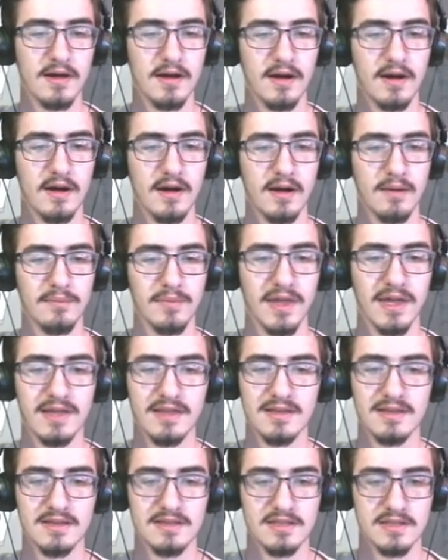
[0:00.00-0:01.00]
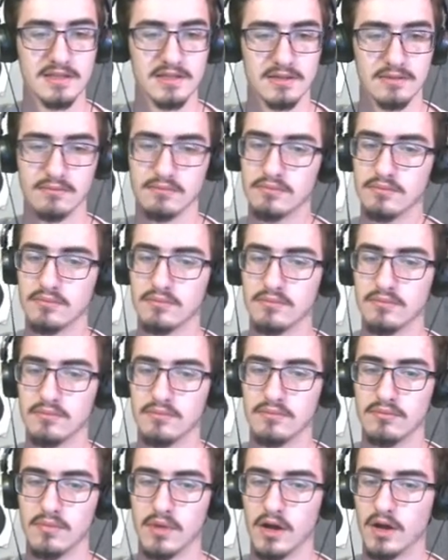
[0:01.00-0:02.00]
Like this
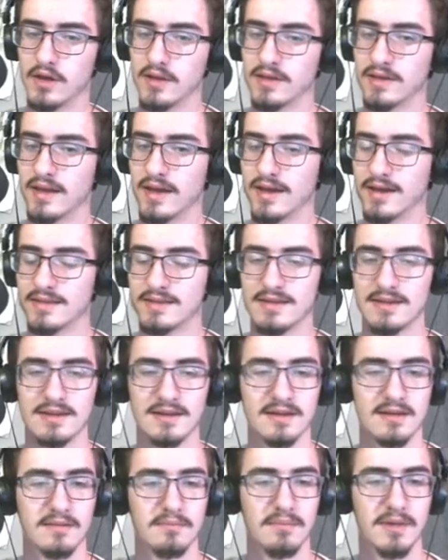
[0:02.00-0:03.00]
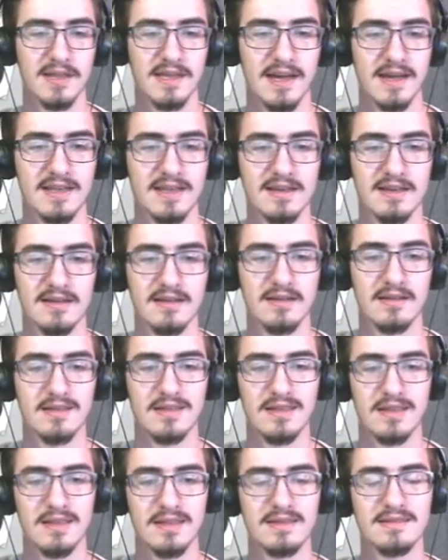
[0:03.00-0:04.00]
monadic
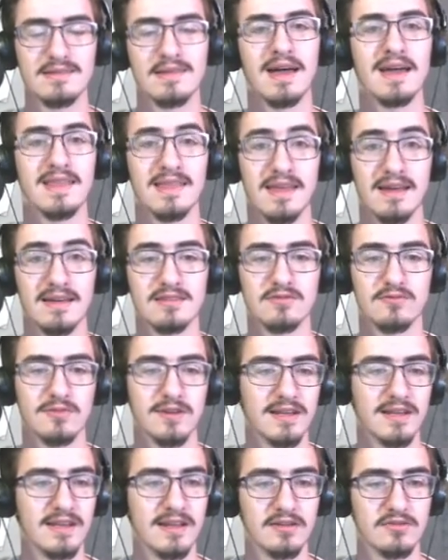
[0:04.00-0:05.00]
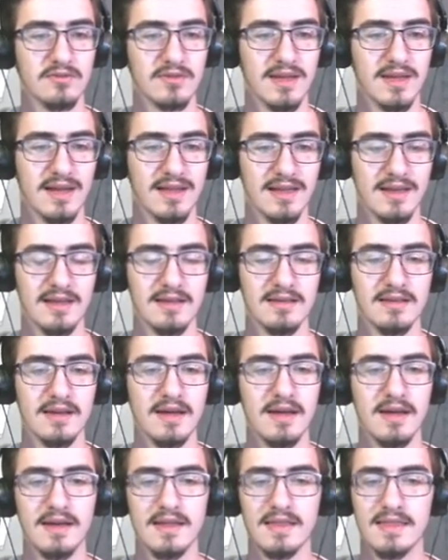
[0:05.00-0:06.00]
design, that's a really nice one that I like,
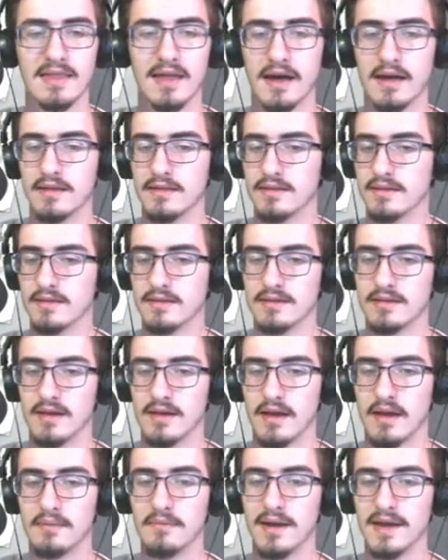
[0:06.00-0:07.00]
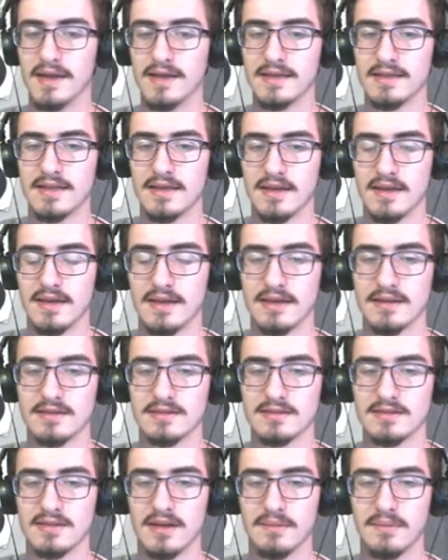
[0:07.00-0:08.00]
that I might take
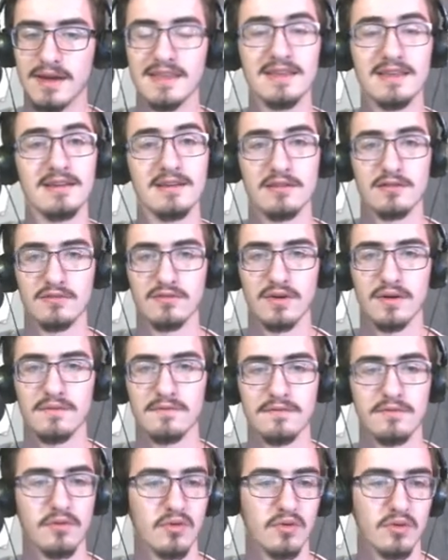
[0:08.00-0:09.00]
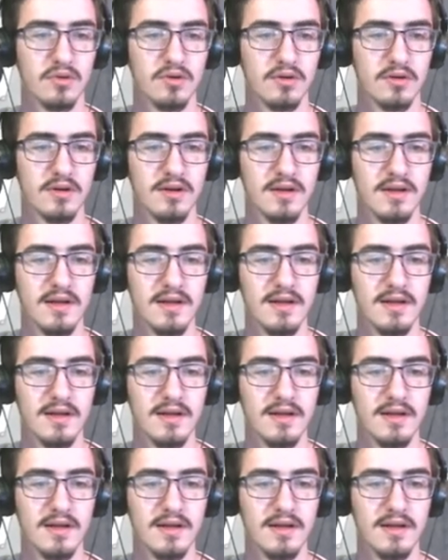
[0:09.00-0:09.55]
some ideas from for